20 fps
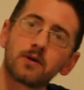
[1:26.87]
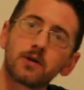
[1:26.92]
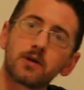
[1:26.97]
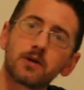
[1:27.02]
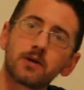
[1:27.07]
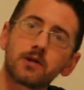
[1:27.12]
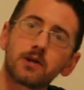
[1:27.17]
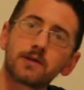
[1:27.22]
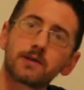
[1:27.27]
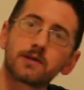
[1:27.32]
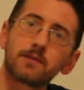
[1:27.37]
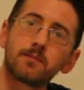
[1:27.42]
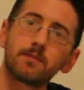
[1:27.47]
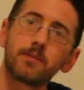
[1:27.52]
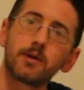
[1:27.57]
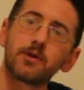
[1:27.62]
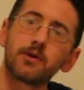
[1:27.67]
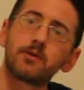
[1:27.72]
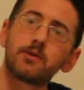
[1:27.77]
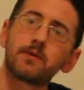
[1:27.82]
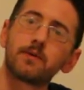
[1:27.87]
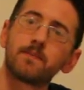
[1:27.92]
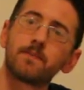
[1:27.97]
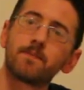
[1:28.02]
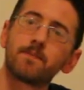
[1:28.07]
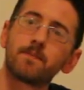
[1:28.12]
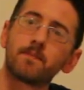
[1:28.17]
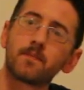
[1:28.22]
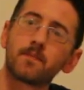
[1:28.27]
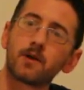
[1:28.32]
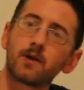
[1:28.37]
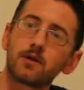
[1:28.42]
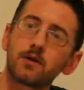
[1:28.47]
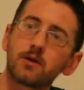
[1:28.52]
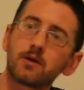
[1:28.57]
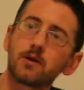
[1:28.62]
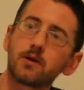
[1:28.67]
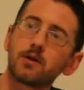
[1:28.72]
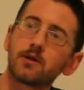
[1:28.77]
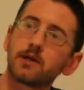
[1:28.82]
it doesn't bend.
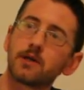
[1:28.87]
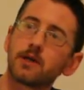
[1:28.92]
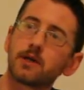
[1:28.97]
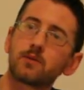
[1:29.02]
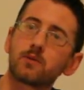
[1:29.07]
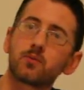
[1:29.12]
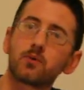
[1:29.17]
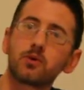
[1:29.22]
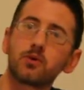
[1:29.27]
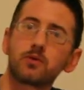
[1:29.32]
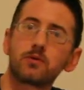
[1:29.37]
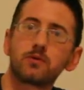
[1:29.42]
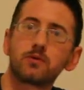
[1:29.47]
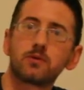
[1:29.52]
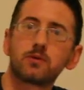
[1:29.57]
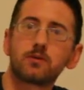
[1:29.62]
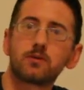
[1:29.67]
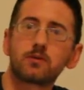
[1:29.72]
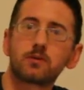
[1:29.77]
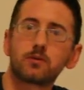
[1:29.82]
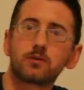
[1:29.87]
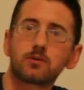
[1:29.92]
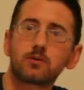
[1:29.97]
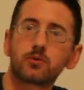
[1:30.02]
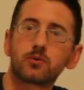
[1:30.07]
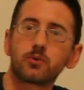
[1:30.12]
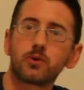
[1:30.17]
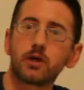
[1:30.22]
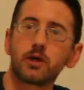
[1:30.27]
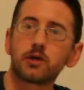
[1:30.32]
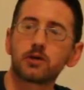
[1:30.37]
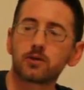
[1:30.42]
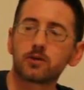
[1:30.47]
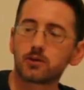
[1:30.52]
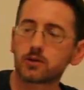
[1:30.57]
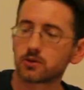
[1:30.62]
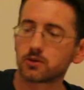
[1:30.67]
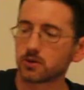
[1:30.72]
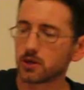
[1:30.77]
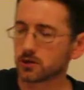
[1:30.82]
And that will create our
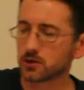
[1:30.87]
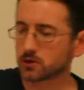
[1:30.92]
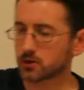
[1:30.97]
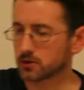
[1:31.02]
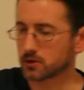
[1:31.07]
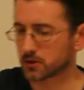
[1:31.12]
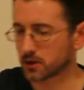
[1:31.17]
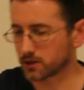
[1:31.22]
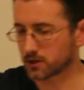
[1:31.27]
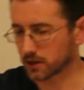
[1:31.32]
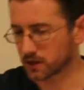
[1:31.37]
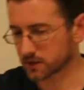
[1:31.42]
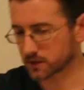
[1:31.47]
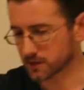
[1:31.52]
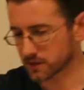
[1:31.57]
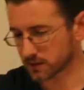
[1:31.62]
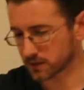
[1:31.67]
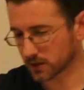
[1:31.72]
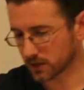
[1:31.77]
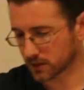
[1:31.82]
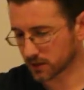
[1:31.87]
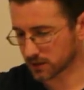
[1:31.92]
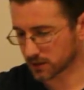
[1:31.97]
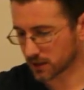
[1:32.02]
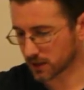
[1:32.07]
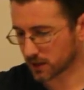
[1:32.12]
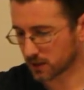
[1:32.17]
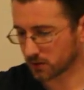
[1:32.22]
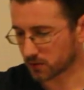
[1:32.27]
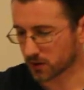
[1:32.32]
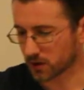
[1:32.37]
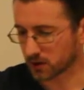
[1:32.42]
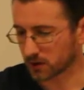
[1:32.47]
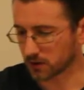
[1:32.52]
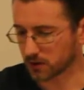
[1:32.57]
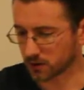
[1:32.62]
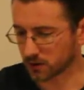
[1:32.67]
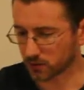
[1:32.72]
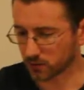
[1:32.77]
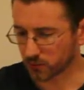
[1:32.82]
structure, and that is how
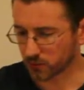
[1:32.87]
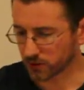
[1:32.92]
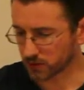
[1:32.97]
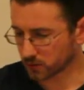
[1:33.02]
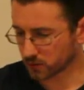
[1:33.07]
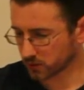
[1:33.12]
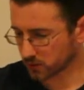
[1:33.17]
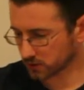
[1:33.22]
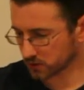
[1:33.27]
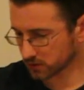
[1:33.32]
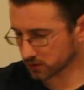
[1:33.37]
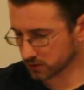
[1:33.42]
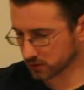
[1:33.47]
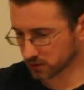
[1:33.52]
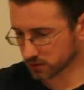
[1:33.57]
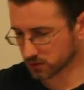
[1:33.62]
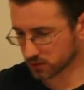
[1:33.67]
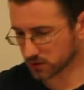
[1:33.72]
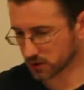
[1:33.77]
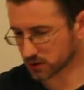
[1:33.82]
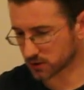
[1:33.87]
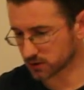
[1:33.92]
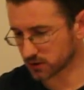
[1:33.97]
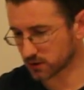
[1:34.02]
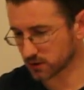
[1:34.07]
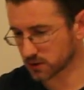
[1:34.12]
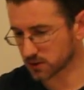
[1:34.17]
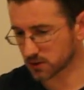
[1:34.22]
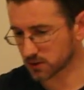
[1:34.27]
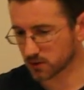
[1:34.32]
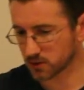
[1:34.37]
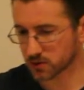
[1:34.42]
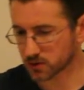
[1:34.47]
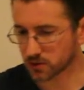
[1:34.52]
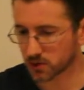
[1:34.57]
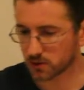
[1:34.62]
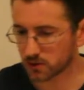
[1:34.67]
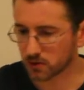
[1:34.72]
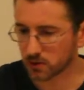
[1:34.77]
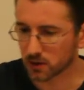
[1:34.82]
real-world construction is
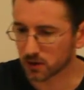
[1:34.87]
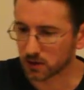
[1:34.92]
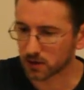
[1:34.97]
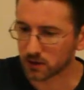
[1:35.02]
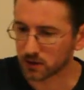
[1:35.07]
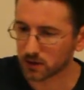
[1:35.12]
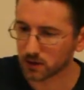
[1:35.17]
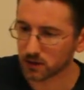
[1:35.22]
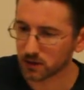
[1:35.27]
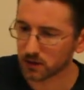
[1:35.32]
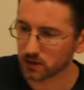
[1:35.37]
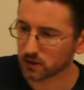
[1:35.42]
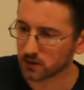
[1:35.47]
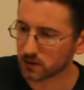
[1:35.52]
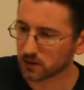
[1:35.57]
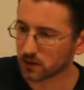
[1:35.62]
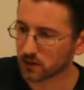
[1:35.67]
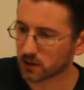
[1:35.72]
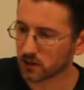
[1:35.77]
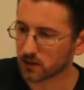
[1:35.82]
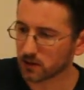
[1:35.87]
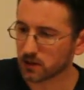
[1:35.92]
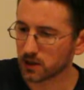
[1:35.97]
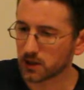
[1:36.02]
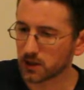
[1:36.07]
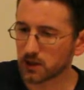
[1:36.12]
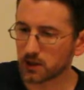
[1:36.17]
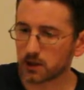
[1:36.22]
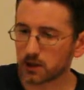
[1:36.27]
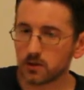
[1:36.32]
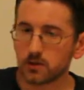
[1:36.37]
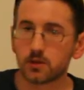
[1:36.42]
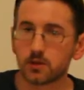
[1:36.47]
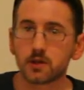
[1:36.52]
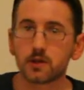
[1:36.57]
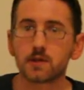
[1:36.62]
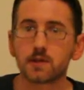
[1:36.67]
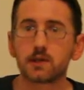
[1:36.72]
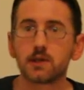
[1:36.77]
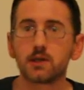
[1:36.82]
also done. And you
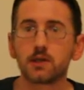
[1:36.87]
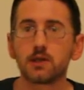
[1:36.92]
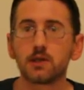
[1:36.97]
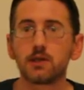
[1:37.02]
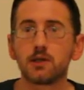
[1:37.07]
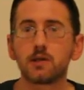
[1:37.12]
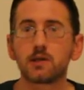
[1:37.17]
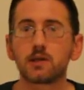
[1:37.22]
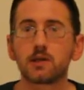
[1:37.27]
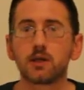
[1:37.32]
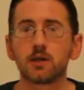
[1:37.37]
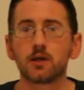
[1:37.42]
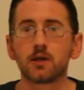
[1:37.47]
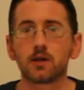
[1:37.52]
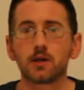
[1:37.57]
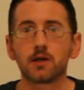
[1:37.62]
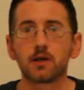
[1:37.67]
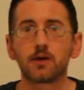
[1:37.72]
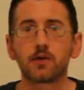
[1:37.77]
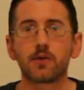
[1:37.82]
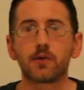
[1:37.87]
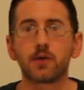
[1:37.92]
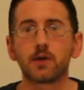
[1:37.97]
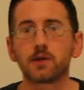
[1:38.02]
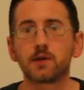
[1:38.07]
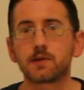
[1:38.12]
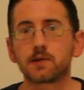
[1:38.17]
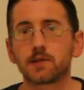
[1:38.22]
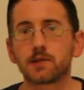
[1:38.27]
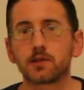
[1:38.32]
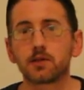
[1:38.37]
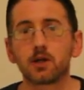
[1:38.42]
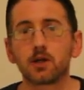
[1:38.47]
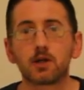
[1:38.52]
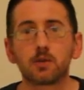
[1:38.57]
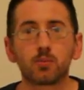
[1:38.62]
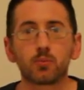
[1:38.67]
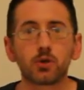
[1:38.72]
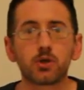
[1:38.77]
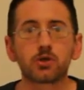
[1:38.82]
can see these things in
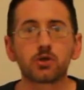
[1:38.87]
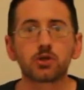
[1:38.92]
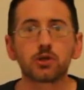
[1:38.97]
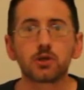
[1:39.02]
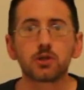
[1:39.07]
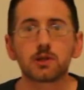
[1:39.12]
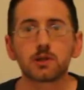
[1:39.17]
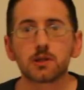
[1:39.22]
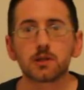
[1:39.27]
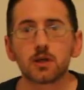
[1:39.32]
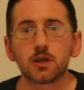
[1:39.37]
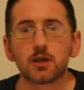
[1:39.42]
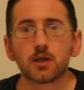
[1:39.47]
bridges